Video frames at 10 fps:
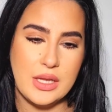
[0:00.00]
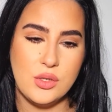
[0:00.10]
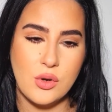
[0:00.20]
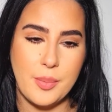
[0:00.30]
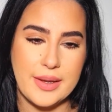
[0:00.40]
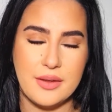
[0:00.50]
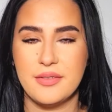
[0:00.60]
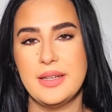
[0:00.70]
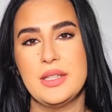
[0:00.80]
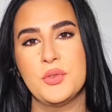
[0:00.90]
in Europe, I can
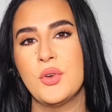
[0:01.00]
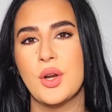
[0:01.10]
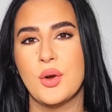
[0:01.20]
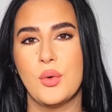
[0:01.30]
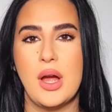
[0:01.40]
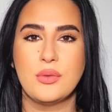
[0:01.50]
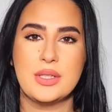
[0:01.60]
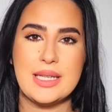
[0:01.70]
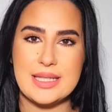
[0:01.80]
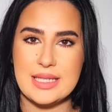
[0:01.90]
find it for
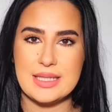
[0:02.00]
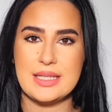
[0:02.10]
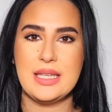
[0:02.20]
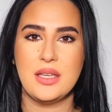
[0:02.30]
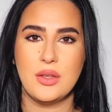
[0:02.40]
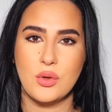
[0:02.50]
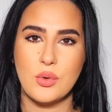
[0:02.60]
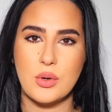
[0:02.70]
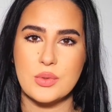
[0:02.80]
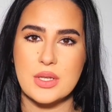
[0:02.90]
around 60
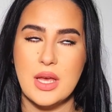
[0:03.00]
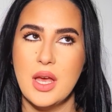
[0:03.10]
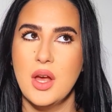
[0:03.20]
euros